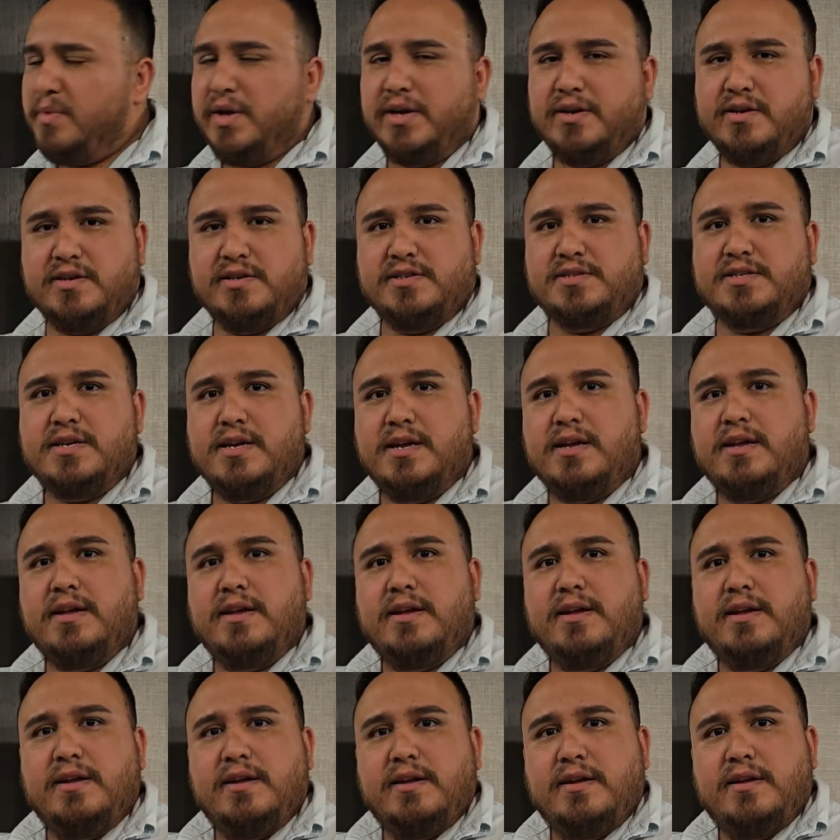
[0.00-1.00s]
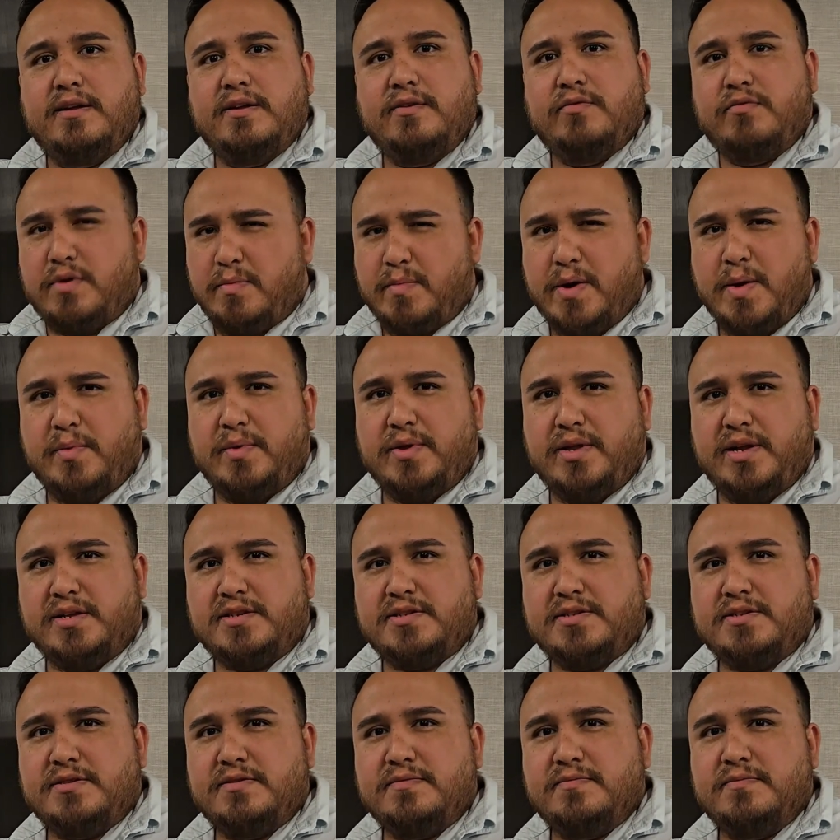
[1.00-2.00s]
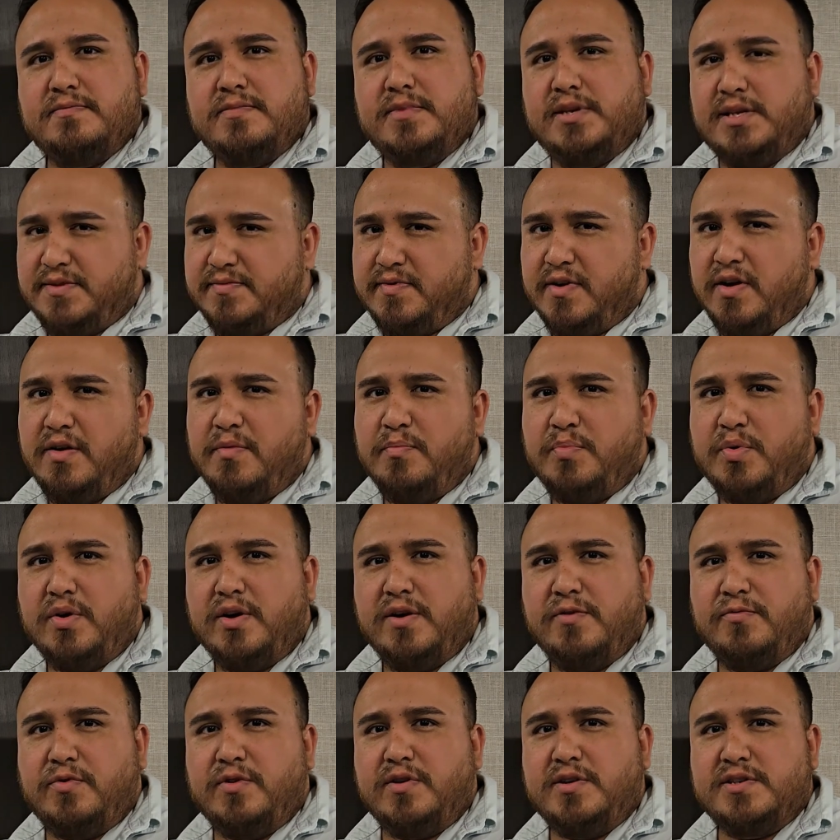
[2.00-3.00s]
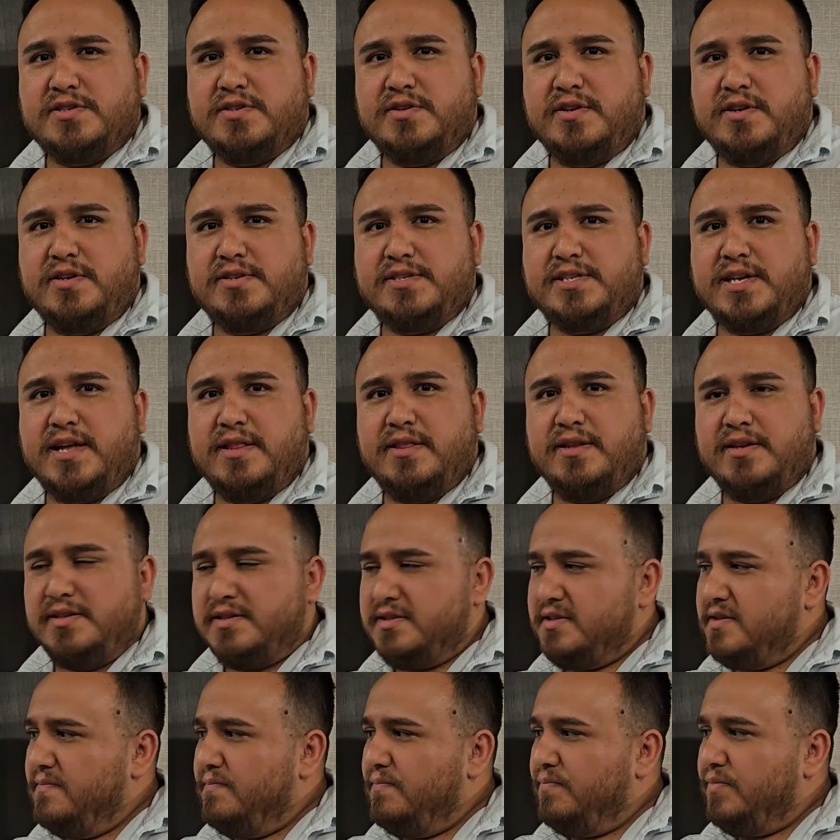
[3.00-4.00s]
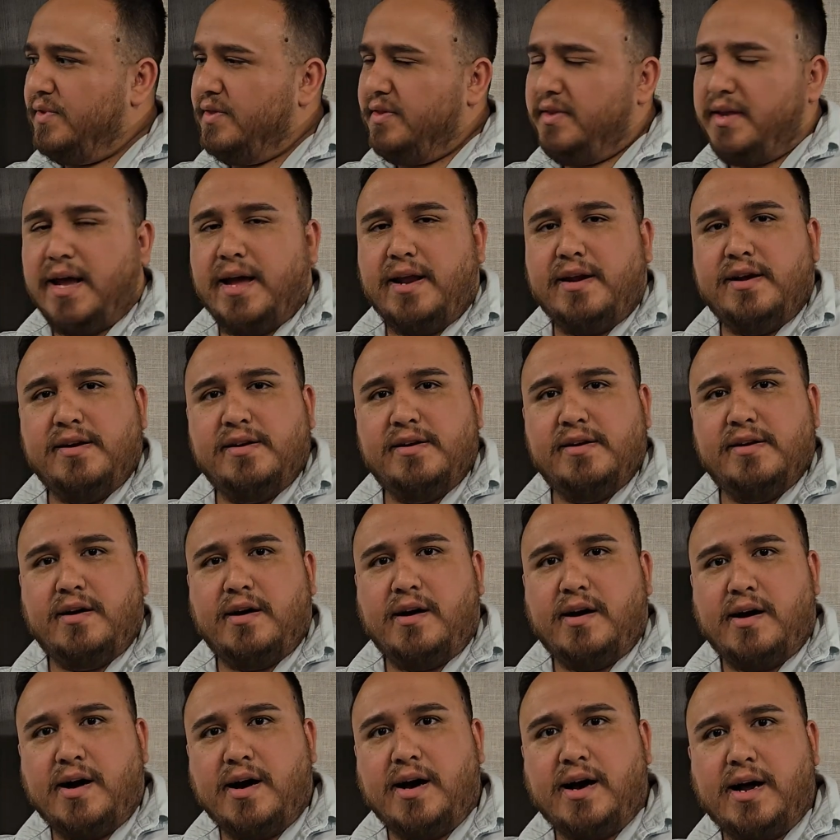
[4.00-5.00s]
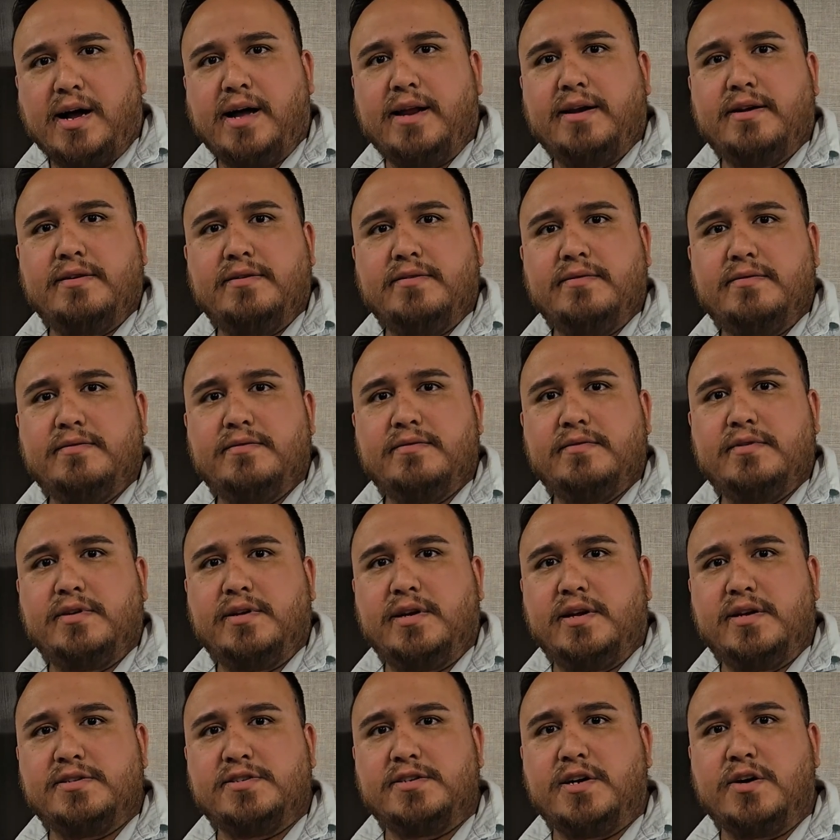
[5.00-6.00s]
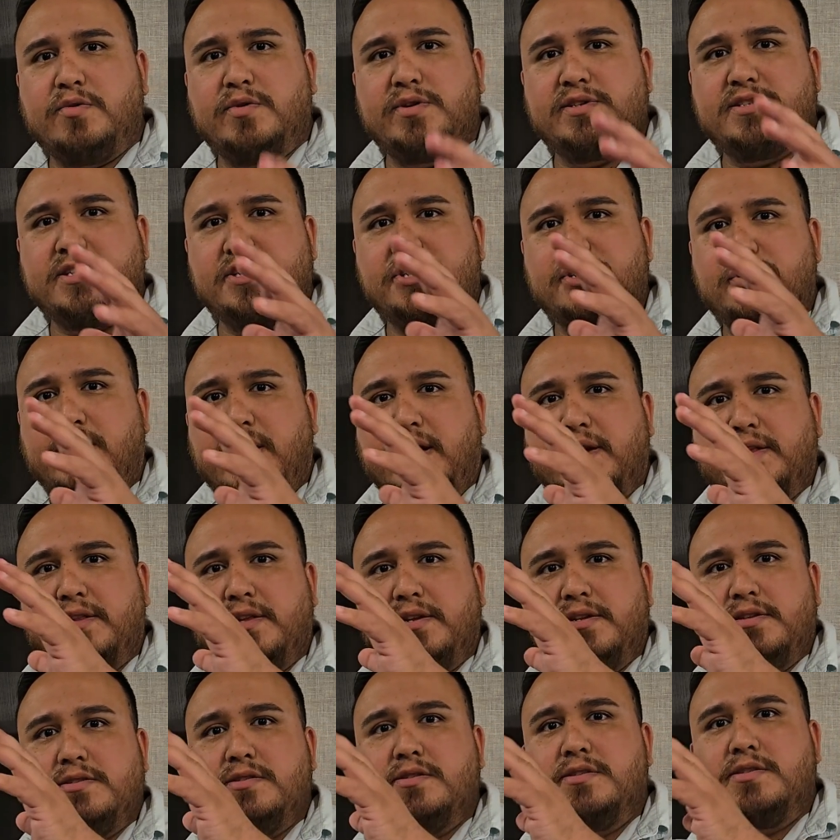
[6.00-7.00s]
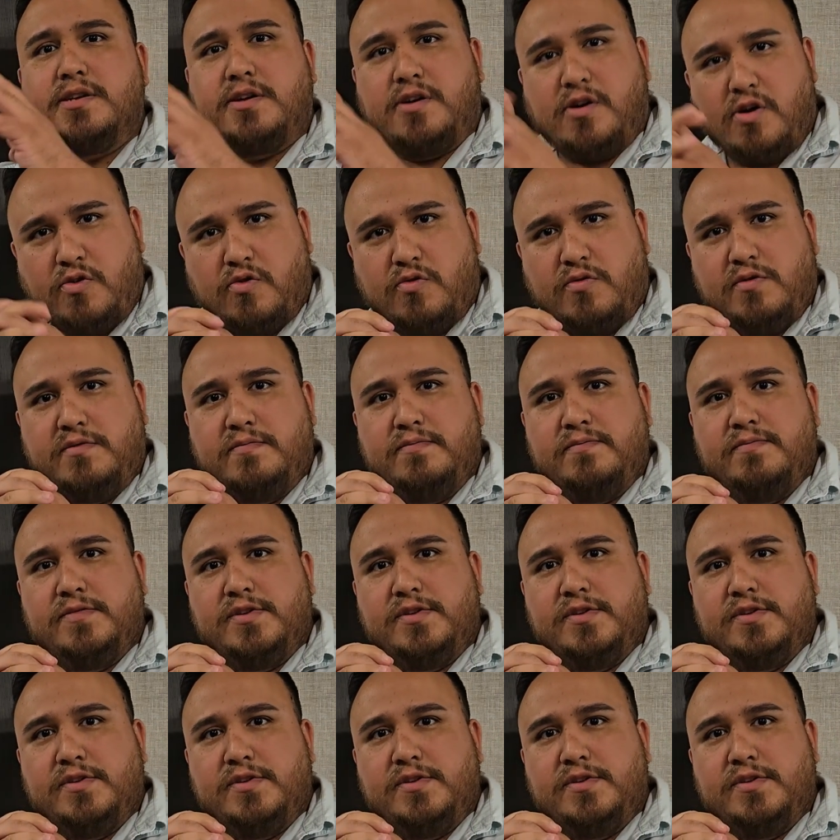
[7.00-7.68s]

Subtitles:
Because remember this, it's very important for us to understand this, that hot is always attracted to cold.